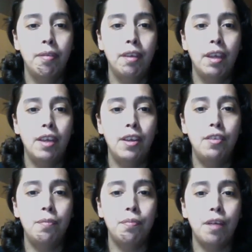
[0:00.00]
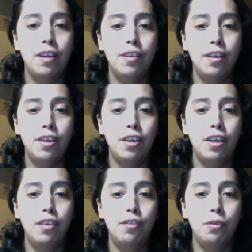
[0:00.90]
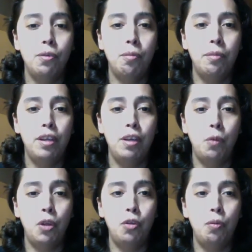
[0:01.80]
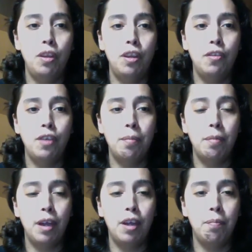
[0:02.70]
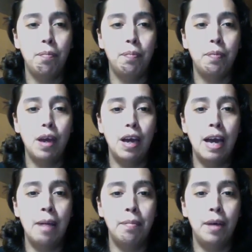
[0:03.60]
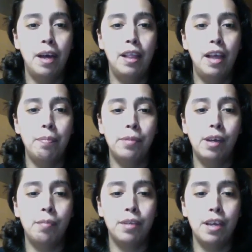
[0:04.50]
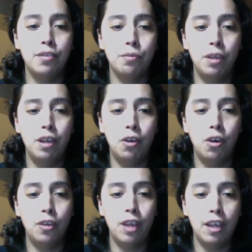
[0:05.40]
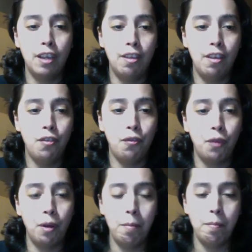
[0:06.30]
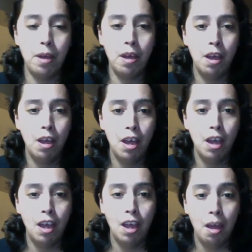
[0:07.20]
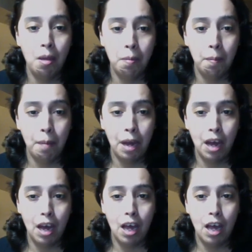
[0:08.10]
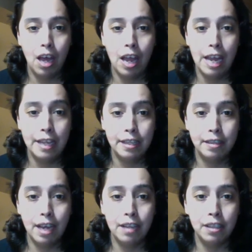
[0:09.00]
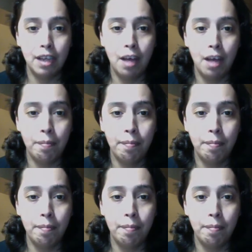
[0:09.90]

It is brighter than it is normally. We're doing this at my laptop desk. We are taking this from my desktop.